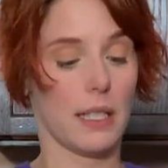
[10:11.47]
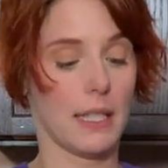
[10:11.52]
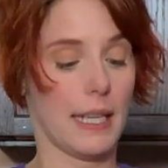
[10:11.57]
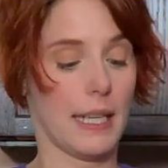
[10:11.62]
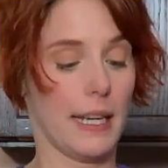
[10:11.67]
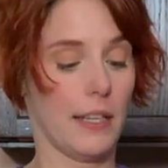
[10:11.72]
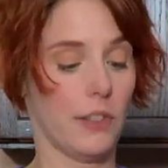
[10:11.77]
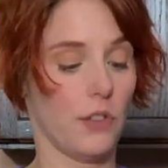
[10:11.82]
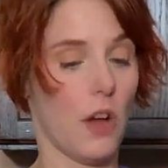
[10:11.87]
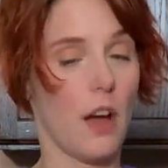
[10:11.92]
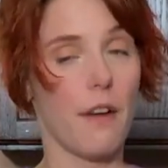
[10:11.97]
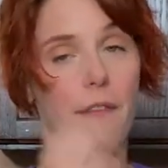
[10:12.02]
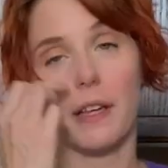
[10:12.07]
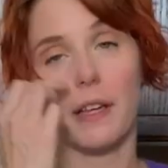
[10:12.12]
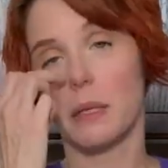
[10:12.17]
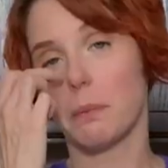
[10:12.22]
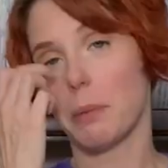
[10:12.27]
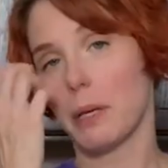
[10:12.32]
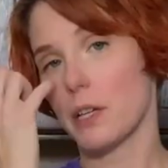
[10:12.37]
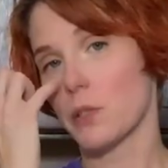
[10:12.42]
stay softened
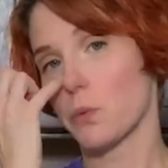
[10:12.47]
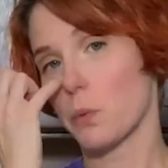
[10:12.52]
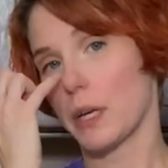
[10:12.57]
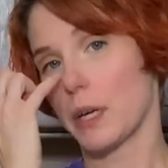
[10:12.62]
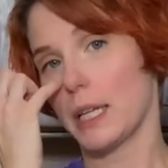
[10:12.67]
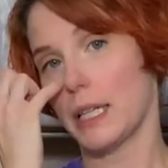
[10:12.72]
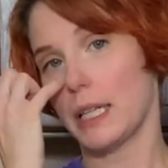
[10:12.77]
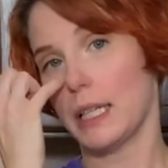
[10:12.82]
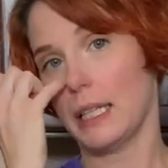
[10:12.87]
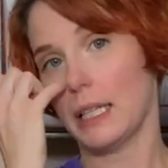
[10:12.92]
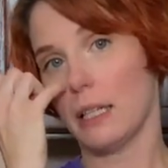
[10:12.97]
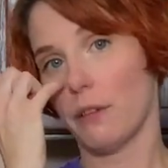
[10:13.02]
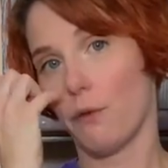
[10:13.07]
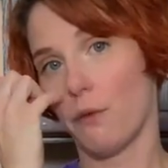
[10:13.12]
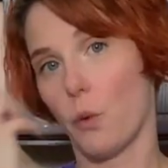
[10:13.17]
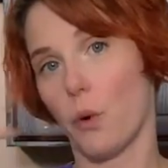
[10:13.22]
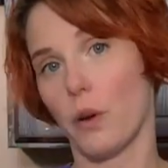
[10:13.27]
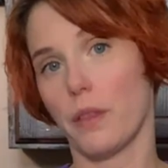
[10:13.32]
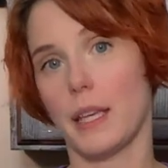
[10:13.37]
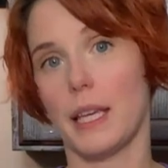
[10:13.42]
because we're gonna need it
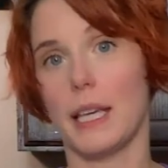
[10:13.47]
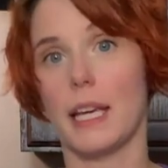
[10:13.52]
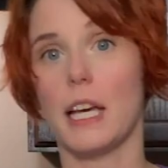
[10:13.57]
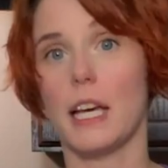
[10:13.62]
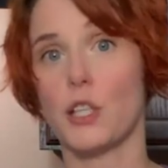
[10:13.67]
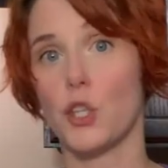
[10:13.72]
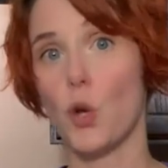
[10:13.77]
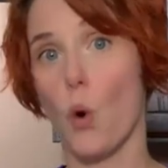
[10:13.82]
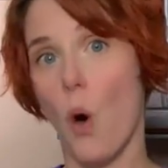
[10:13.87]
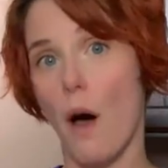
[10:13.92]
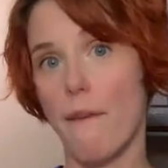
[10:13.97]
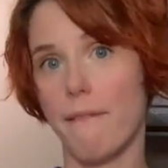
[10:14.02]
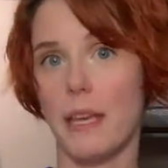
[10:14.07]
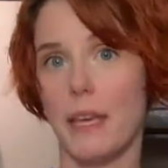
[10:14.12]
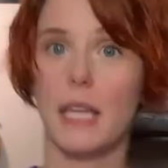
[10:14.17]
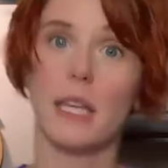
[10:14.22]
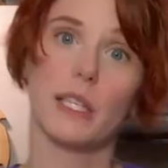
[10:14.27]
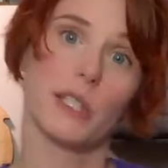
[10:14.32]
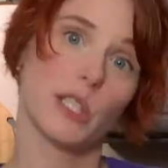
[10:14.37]
for the toffee